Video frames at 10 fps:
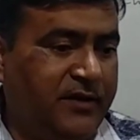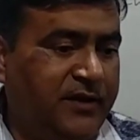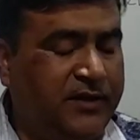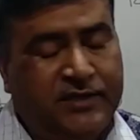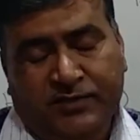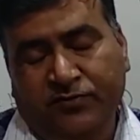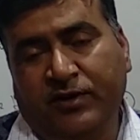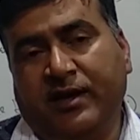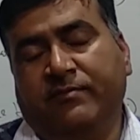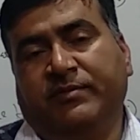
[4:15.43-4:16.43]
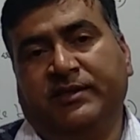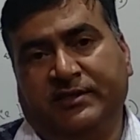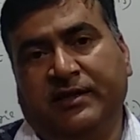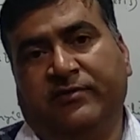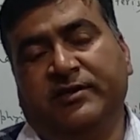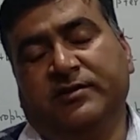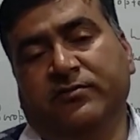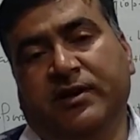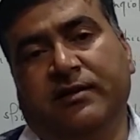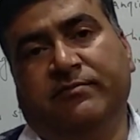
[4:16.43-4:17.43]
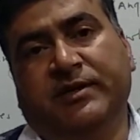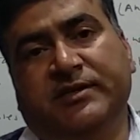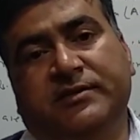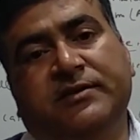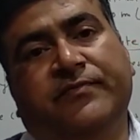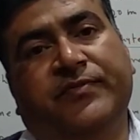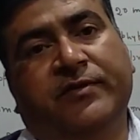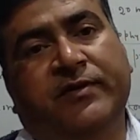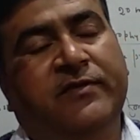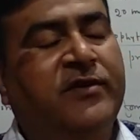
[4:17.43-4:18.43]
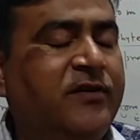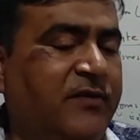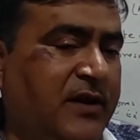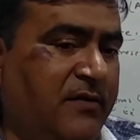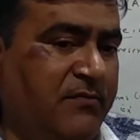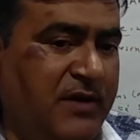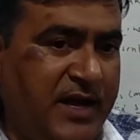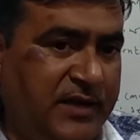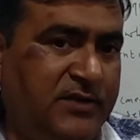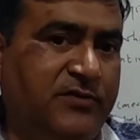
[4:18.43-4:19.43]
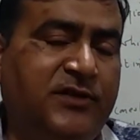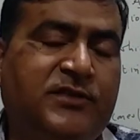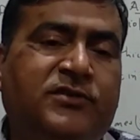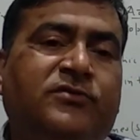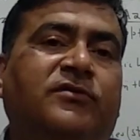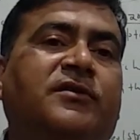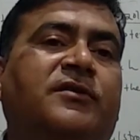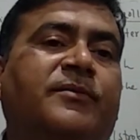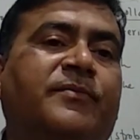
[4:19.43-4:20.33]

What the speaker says: in the school campus, in our school campus. Whenever you will come back to the school,